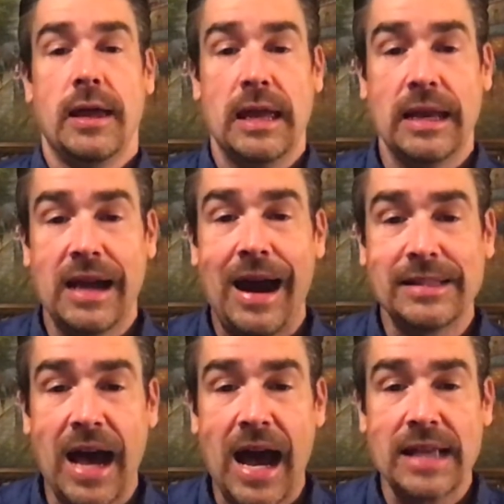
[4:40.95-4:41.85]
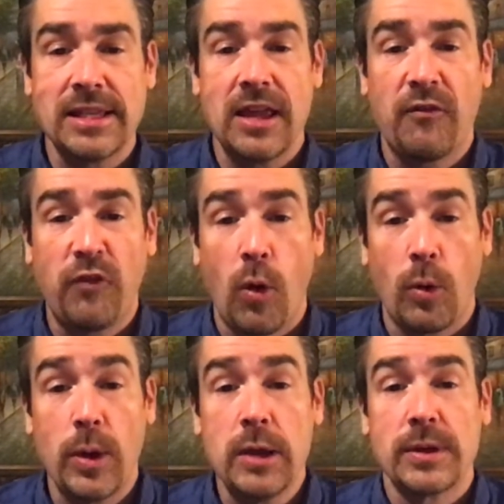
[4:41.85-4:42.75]
in God's eyes, and therefore
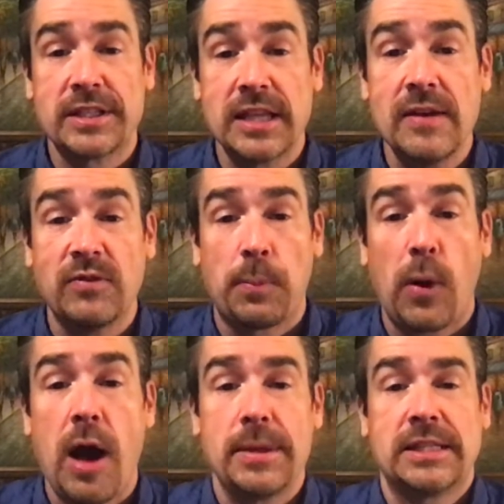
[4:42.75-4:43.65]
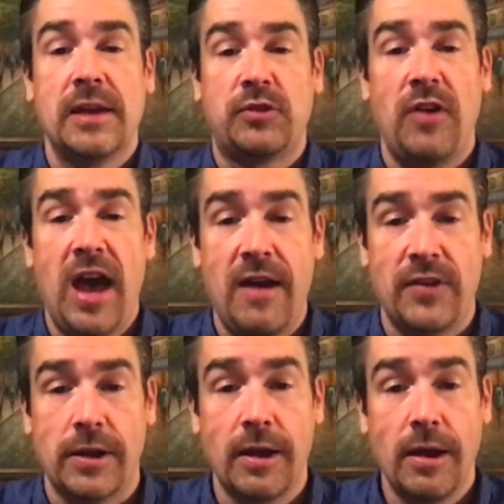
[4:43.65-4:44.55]
we receive the promised gift of
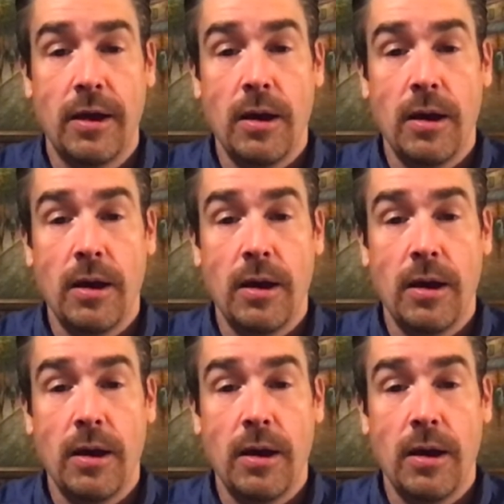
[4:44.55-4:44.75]
heaven.